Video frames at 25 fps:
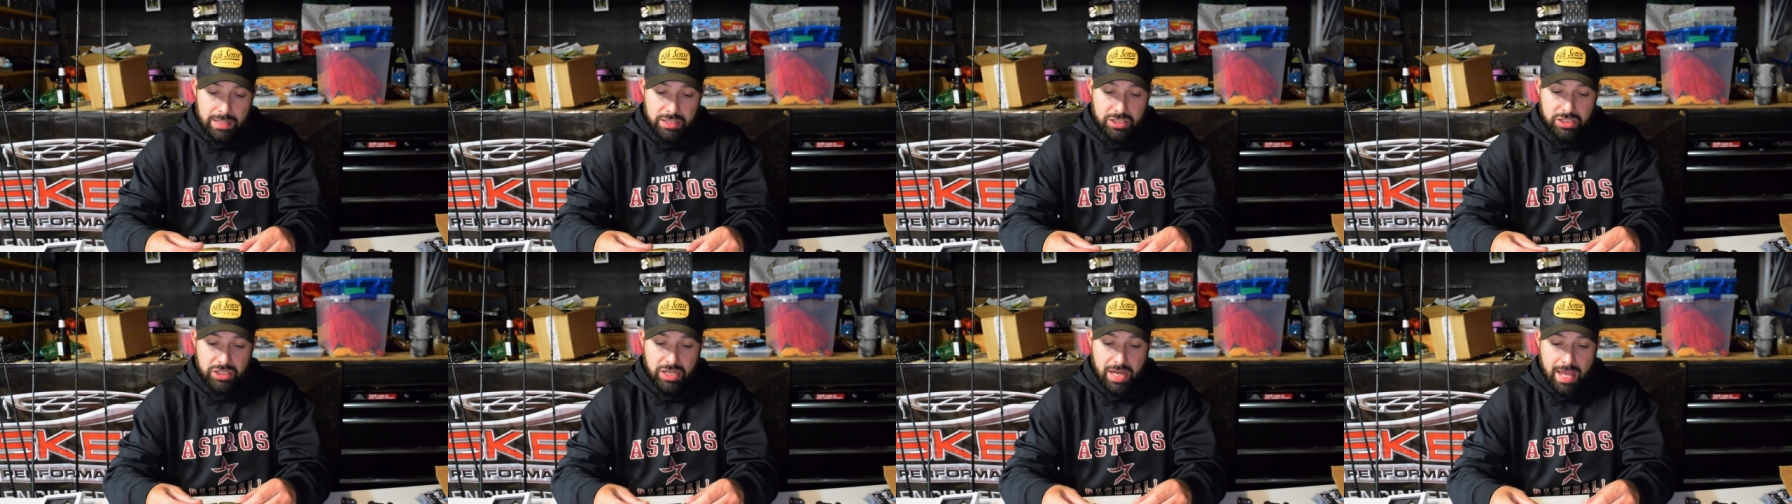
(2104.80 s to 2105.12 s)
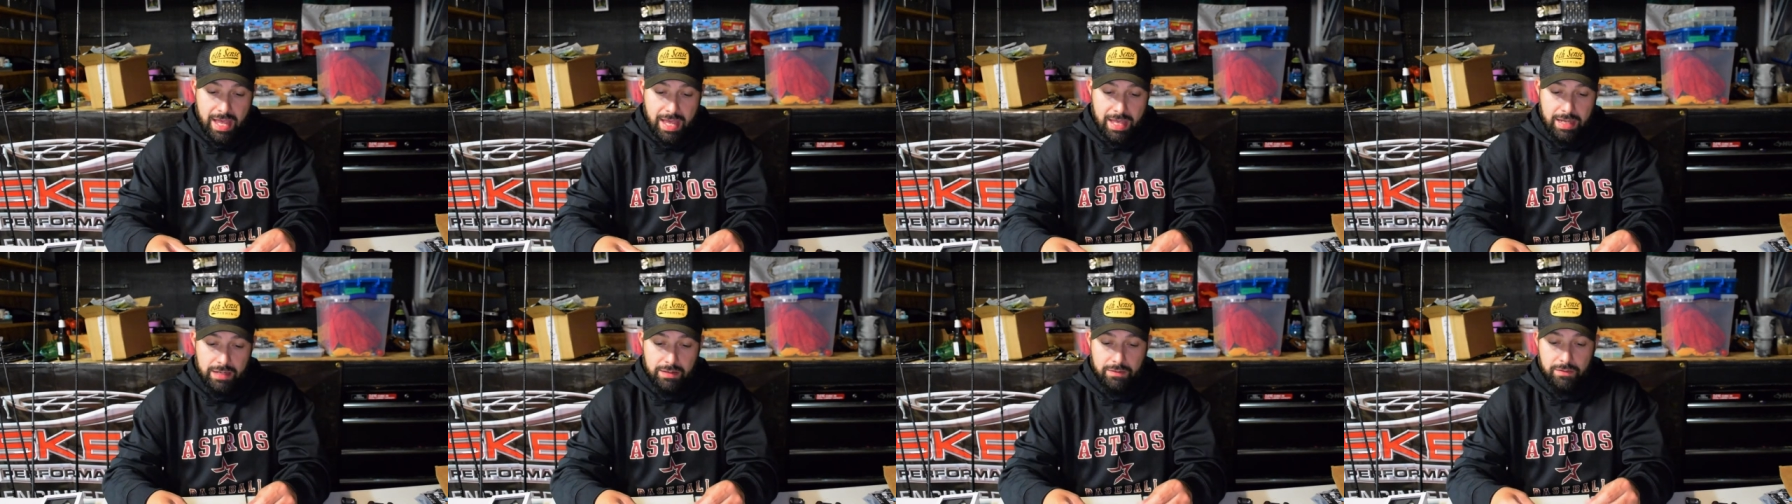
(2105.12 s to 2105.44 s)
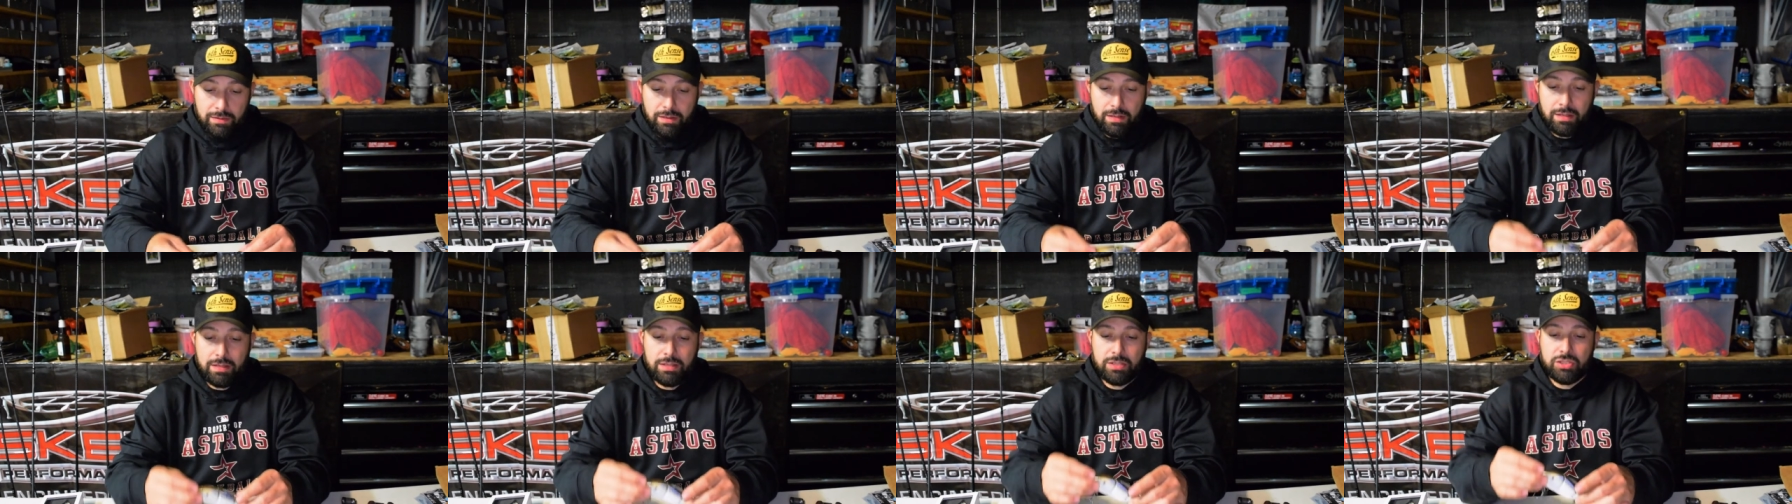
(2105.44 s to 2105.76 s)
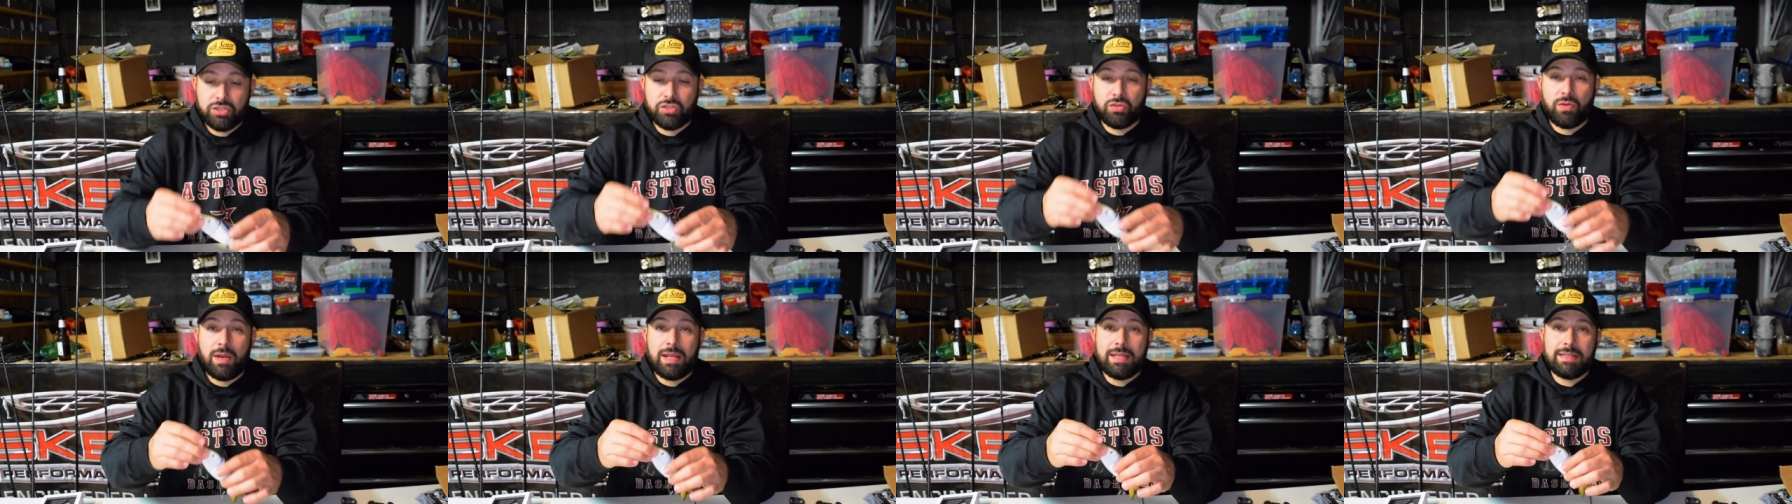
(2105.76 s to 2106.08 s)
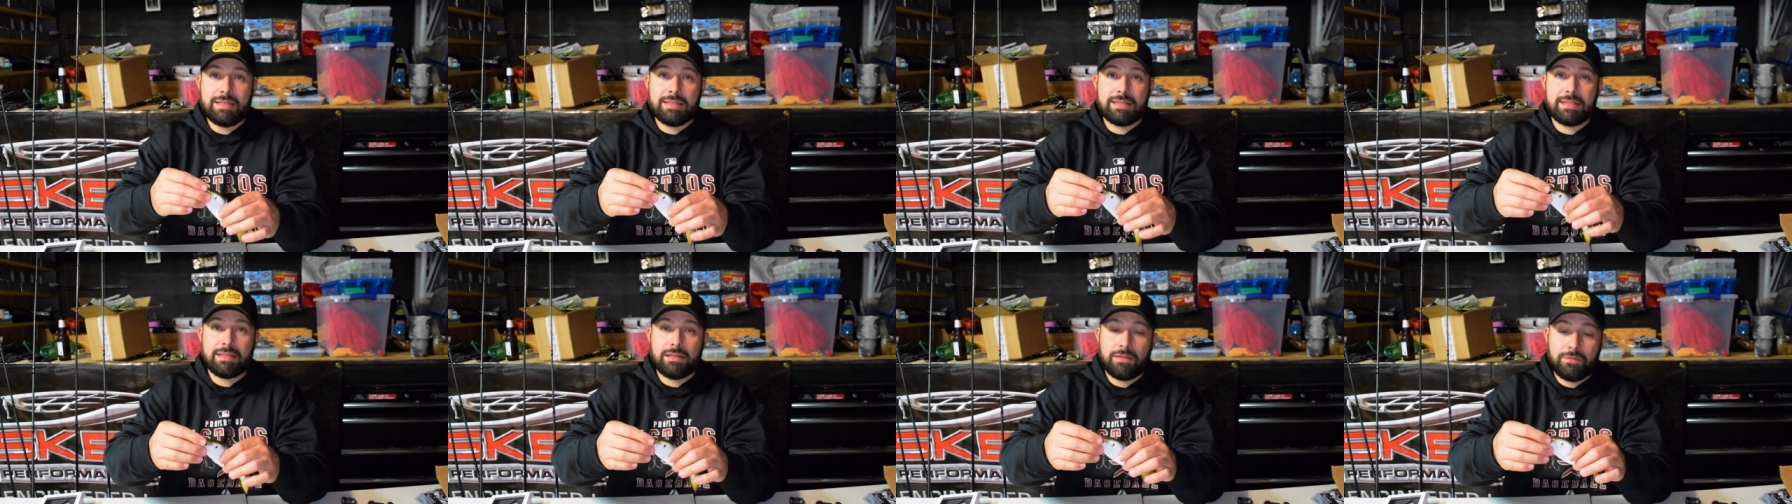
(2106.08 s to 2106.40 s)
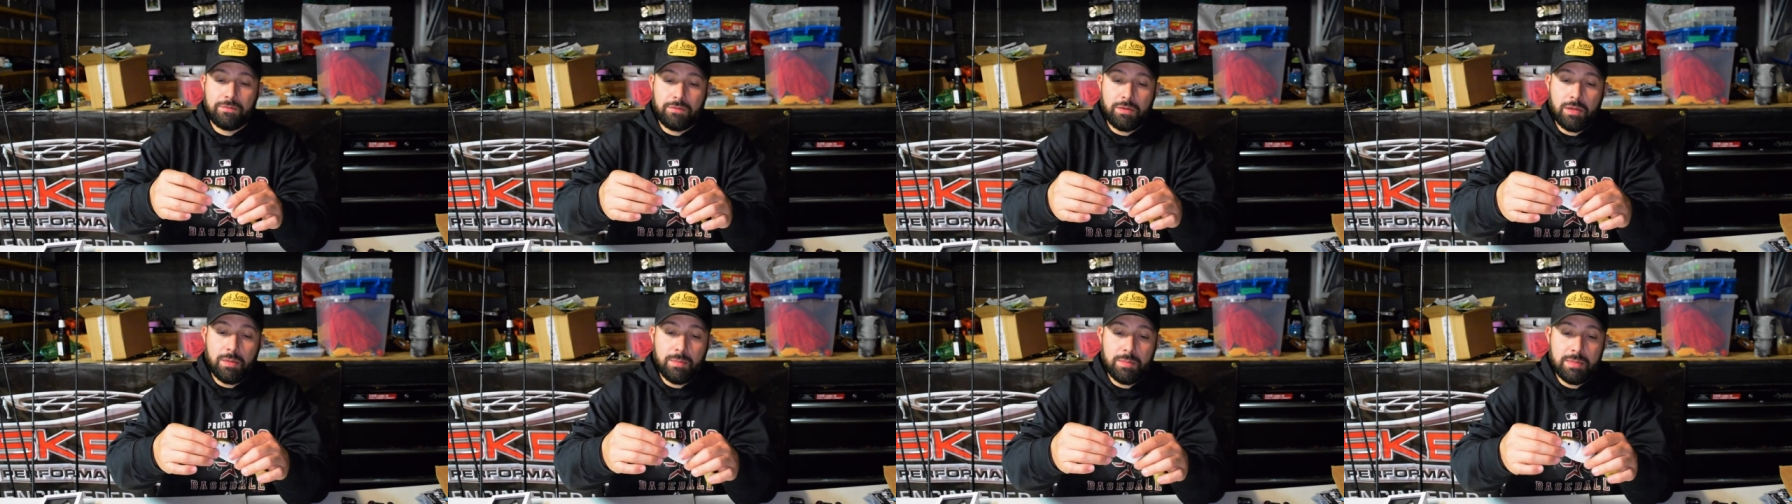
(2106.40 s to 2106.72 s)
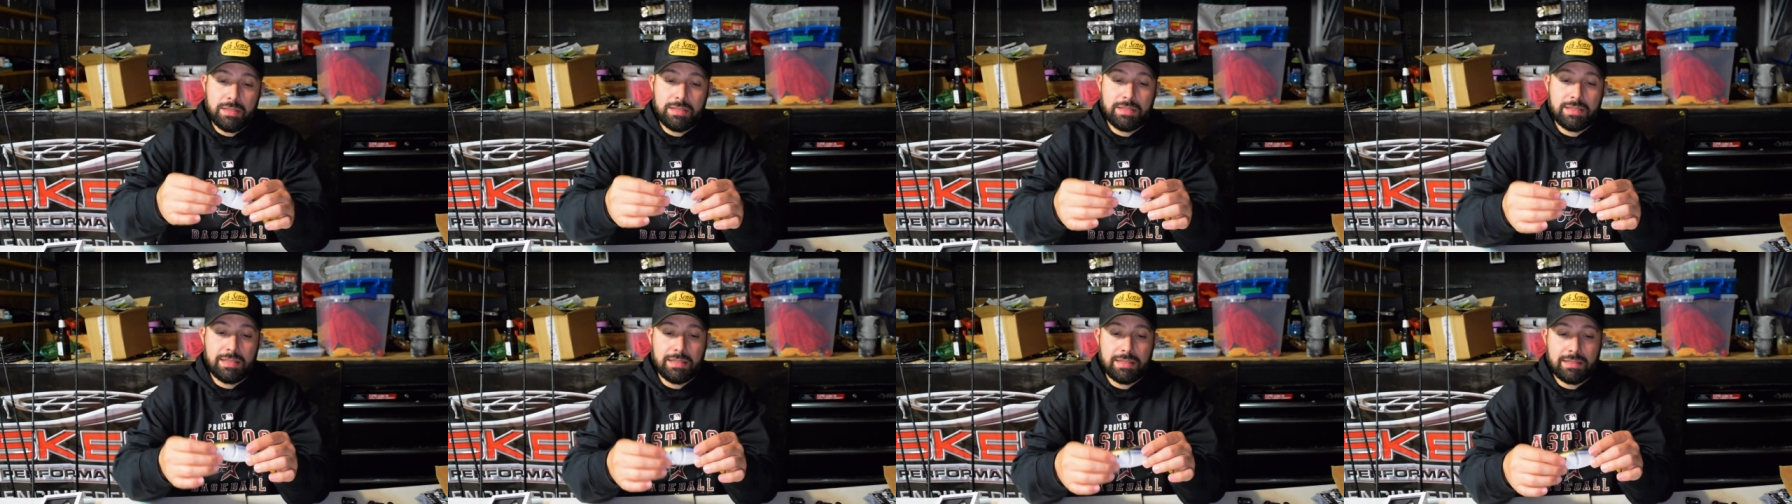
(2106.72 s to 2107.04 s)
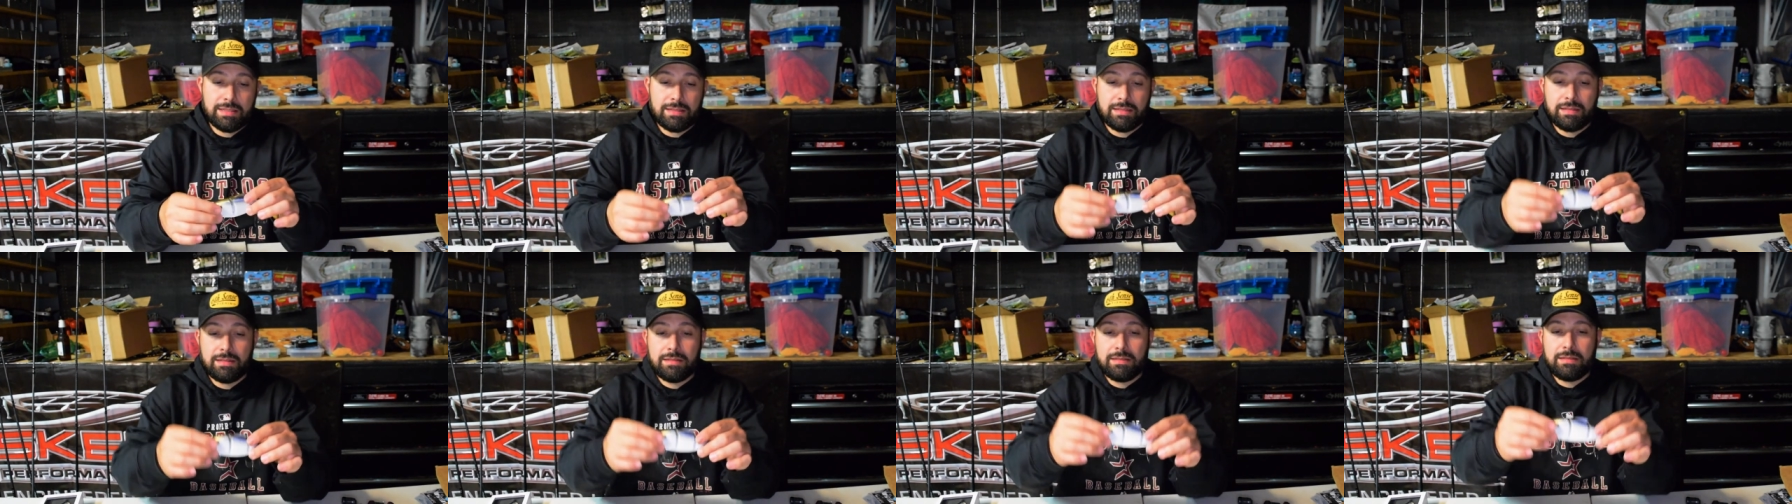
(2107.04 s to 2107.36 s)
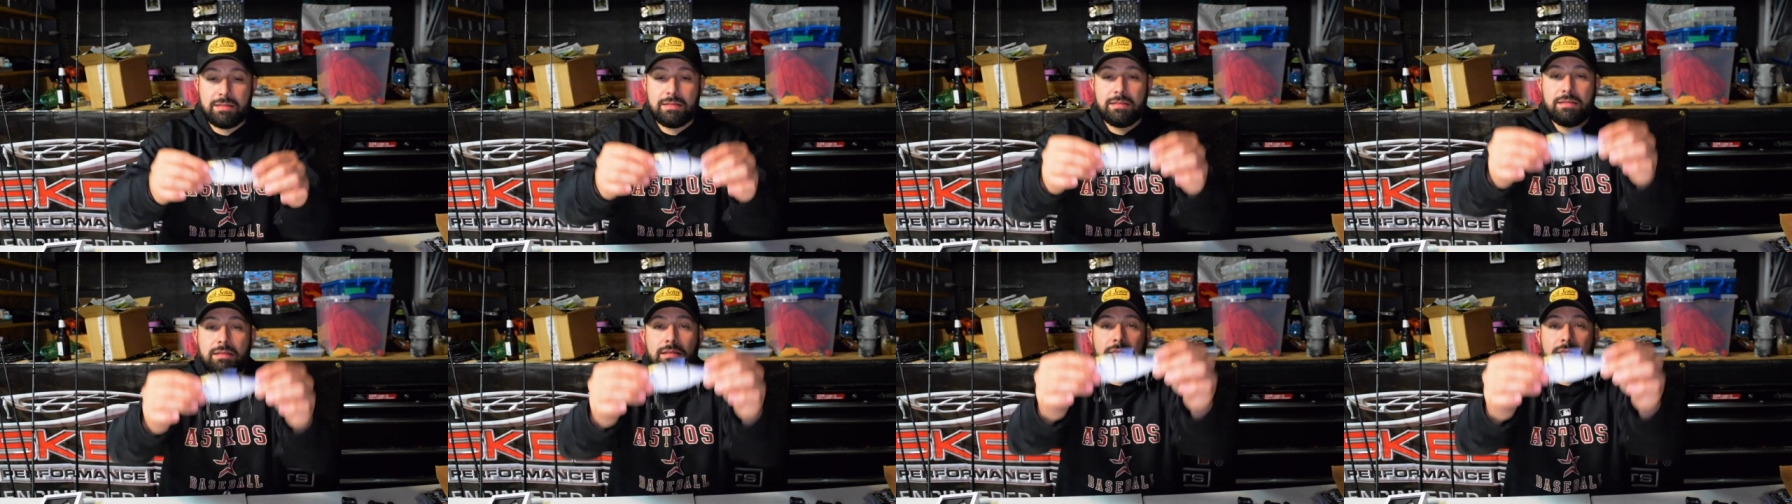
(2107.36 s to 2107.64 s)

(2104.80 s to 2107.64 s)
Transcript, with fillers: Shad Trace from 6th Sense.